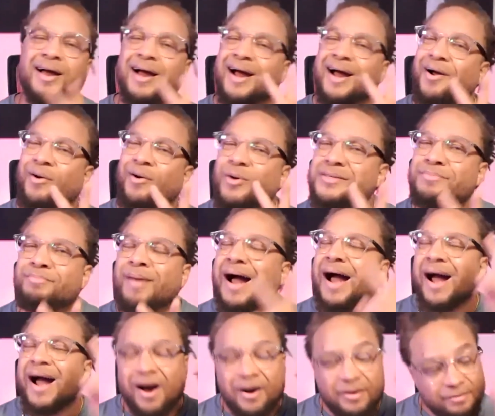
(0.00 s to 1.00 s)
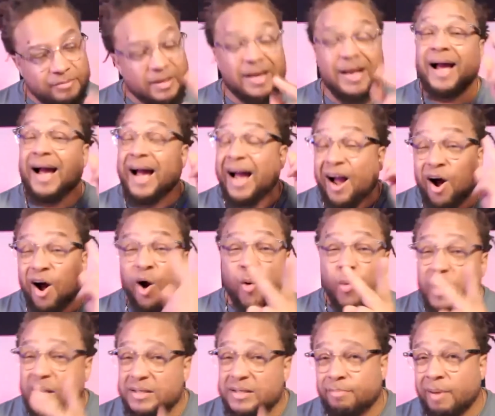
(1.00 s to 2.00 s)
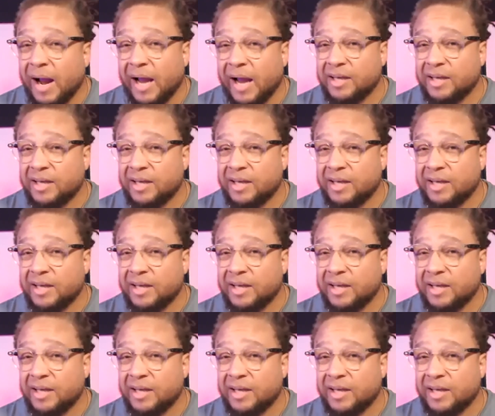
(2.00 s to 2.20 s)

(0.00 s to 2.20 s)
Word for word: I always, I, I always buy